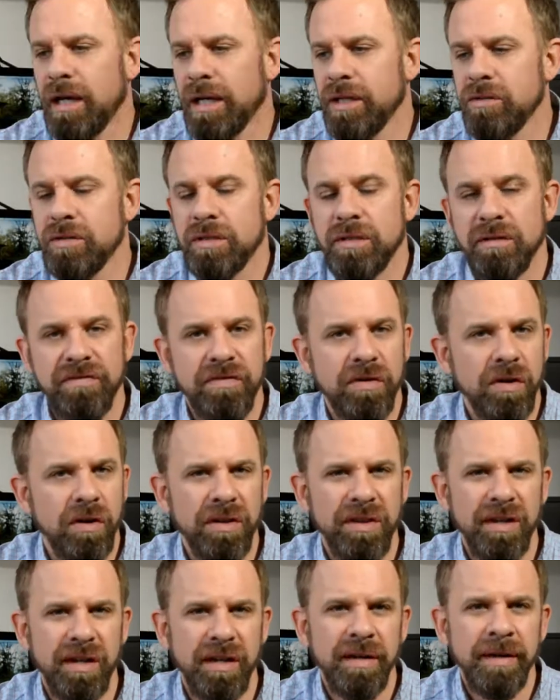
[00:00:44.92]
I use it for
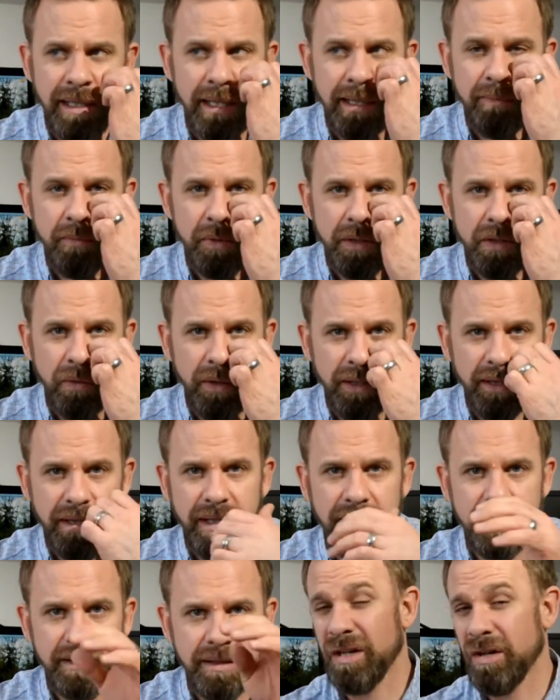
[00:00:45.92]
all the in-between
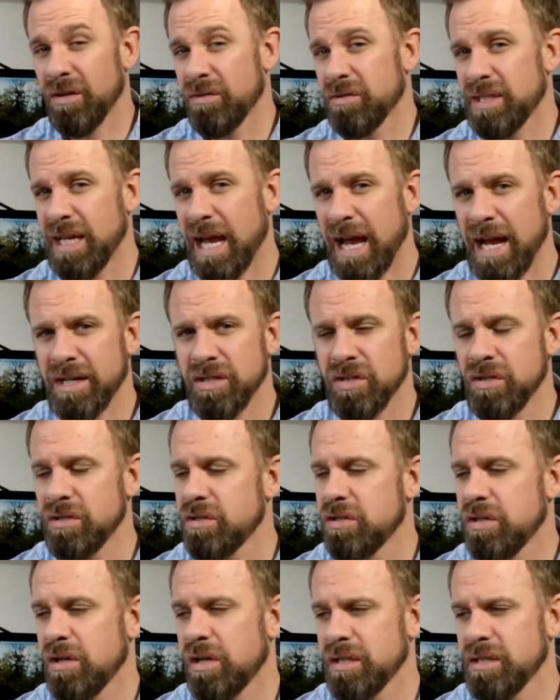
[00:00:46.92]
things, a lot of those action
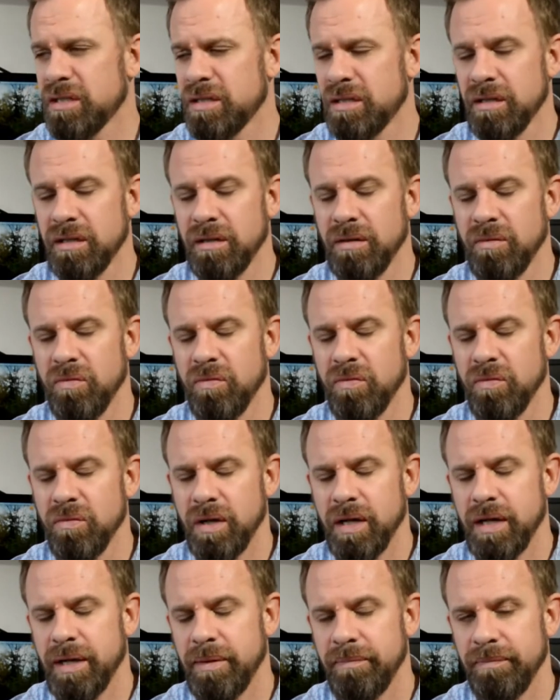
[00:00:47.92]
shots,
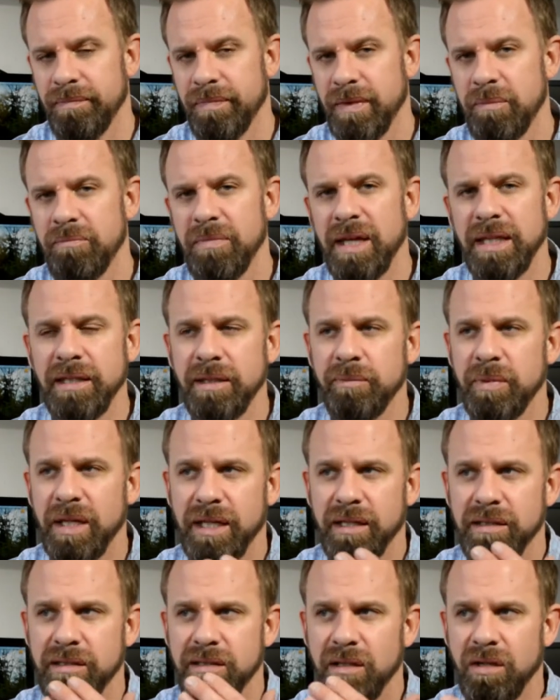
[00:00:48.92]
mainly
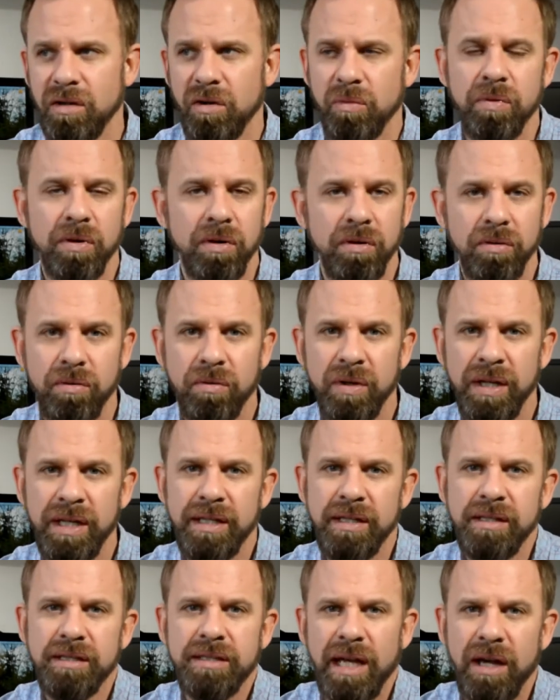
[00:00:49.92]
because the GoPro
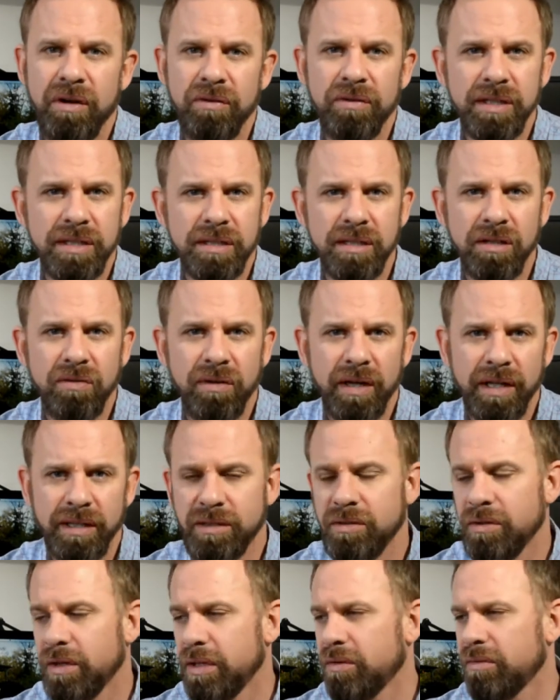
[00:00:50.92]
sound isn't great,
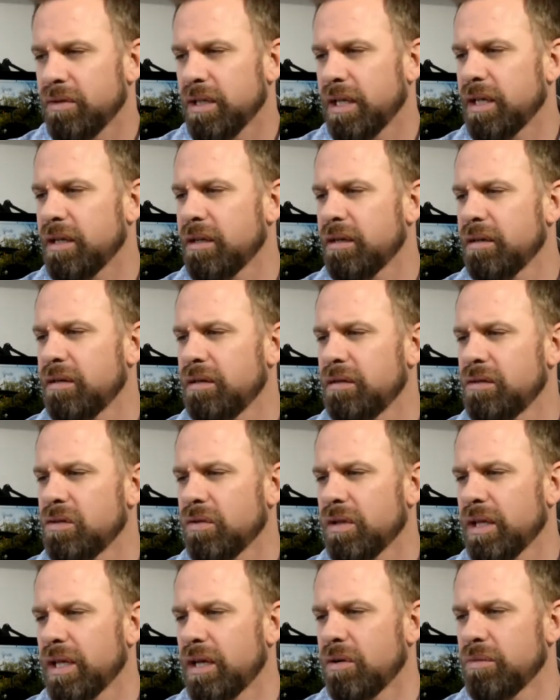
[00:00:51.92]
so I don't
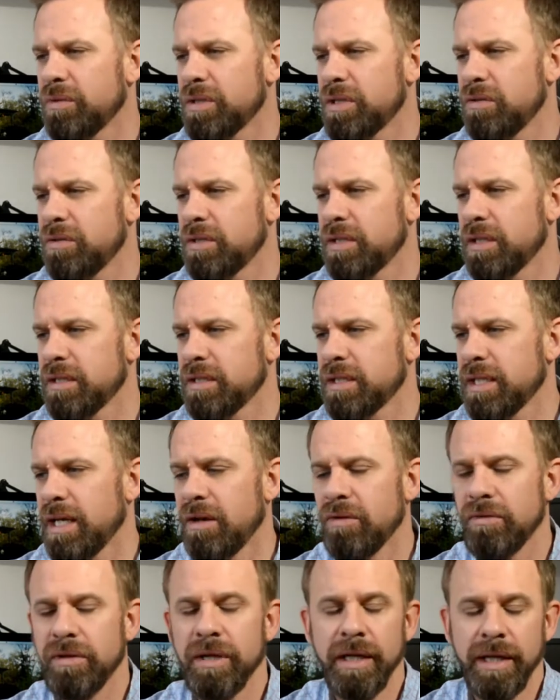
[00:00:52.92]
like always using the
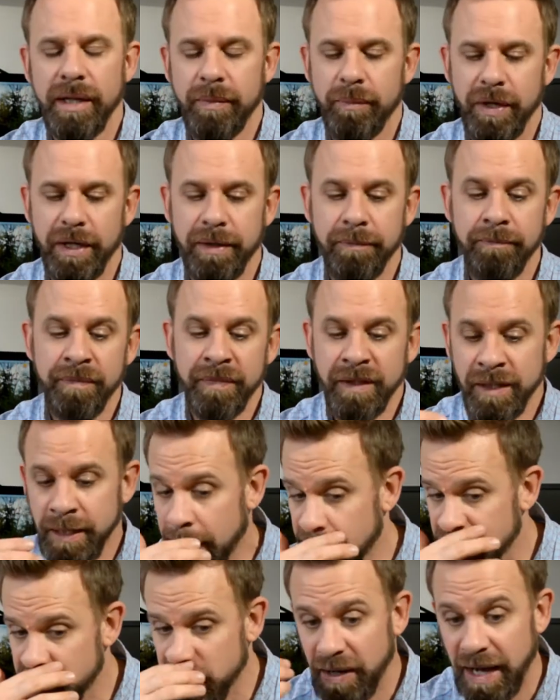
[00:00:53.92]
sound. But
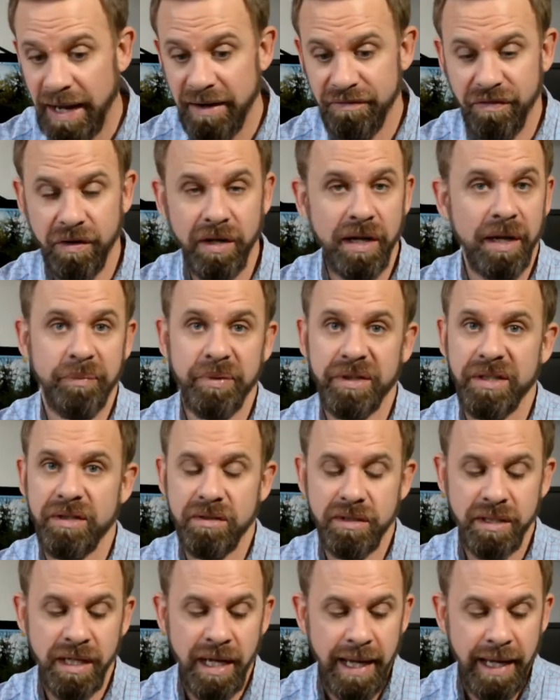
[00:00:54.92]
yeah, so I had it for a couple
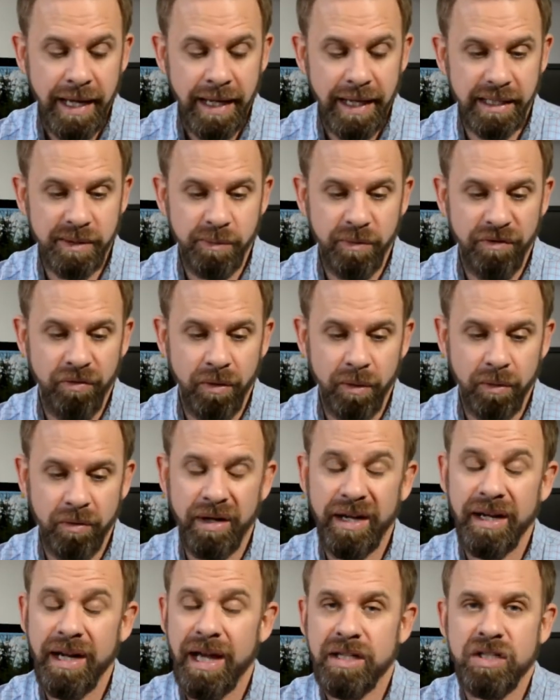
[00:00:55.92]
years. It's performed
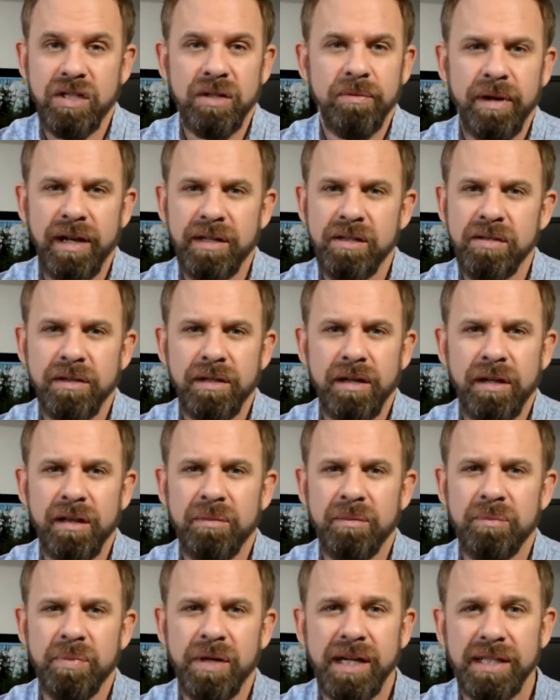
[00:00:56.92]
great. Actually, when I took it out of
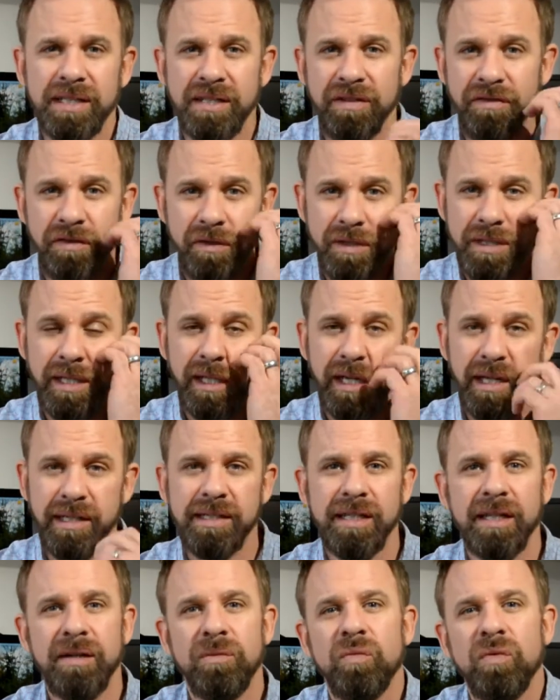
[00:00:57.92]
the box, the first thing I
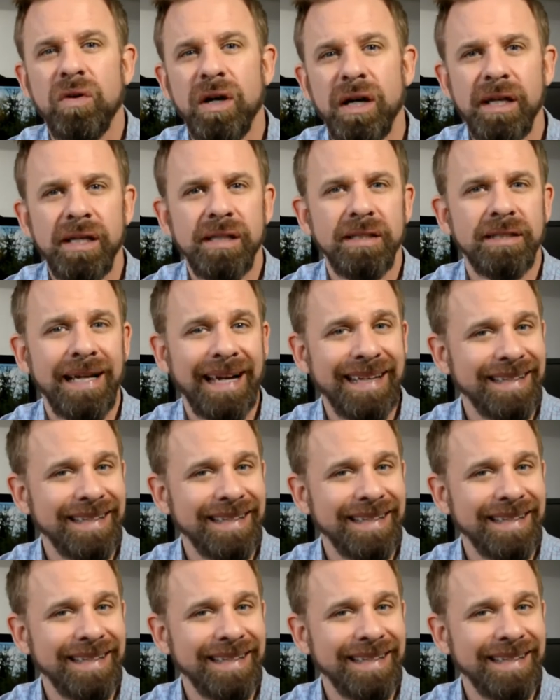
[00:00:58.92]
did was I